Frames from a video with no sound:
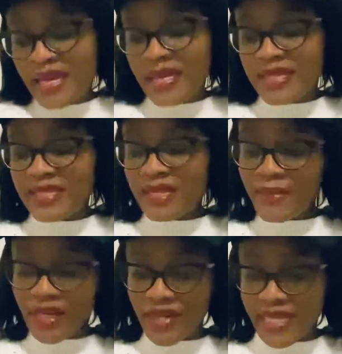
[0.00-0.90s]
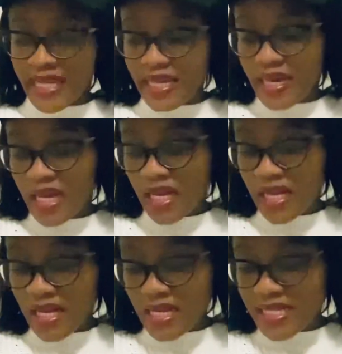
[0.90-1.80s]
Similarly,
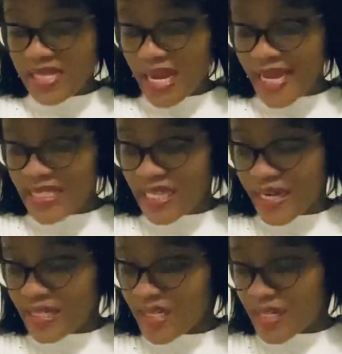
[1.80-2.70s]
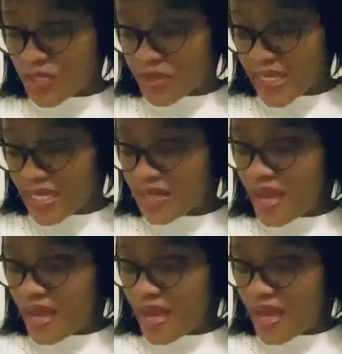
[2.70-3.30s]
a slight change in your daily